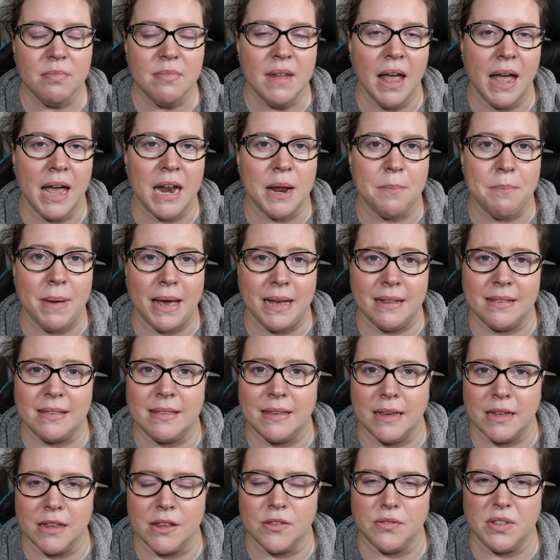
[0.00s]
And it made
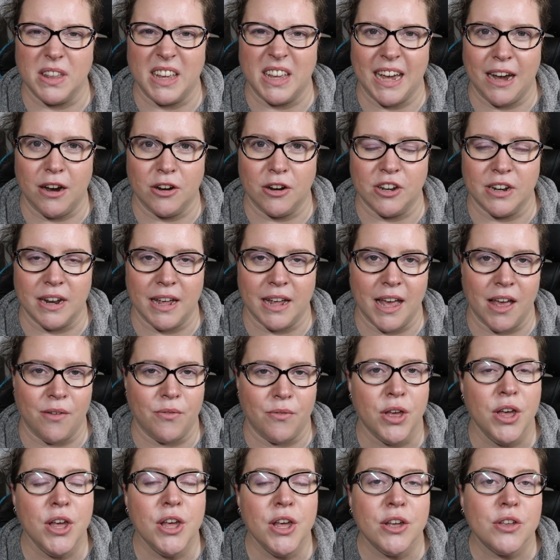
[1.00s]
sense for the character to have
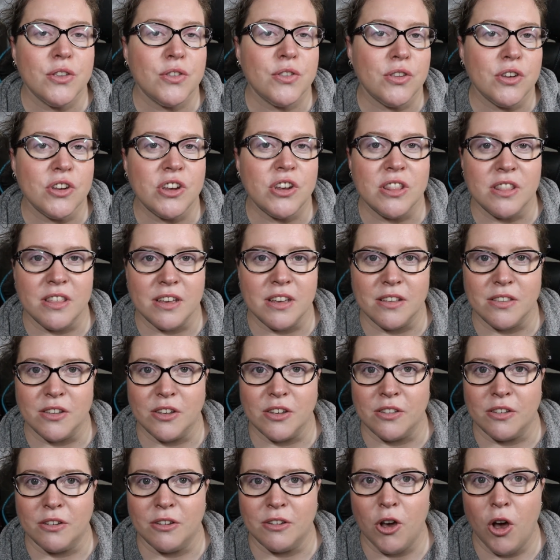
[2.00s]
certain things
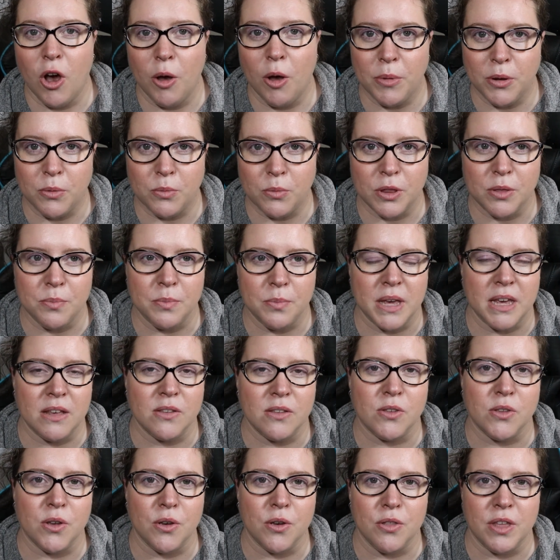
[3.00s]
in common with me
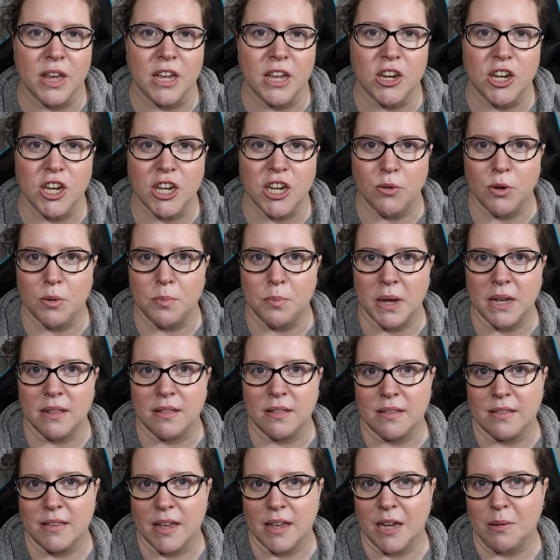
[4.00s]
so that she would make
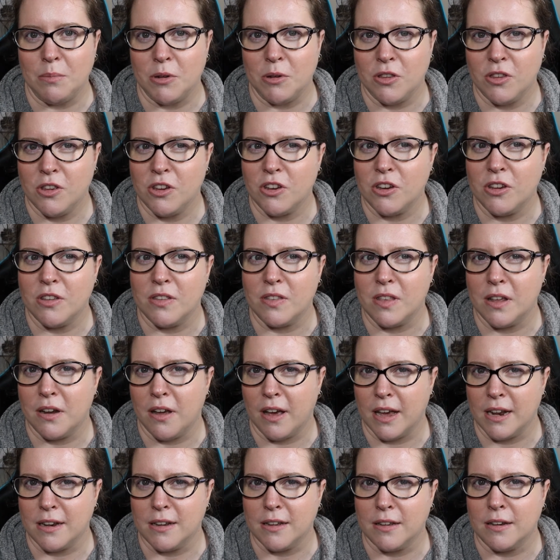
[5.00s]
the same decisions that
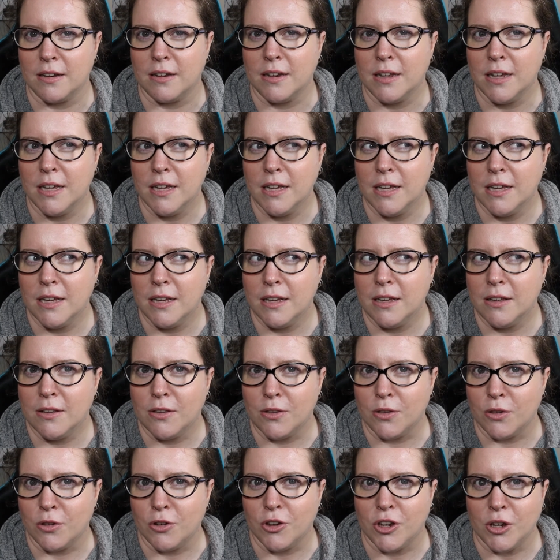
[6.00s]
I did,
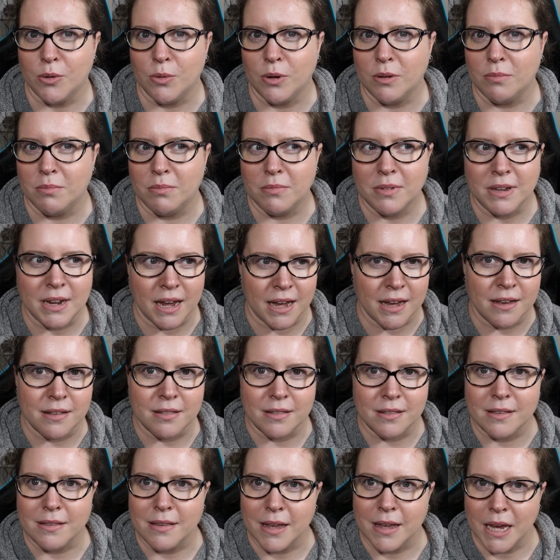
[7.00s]
so she would take
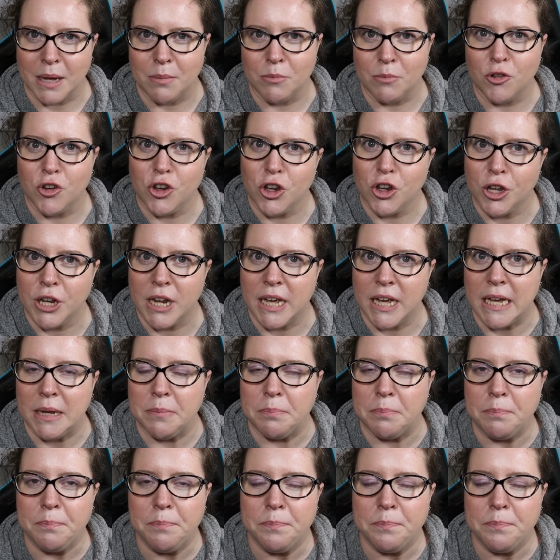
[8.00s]
the same journey.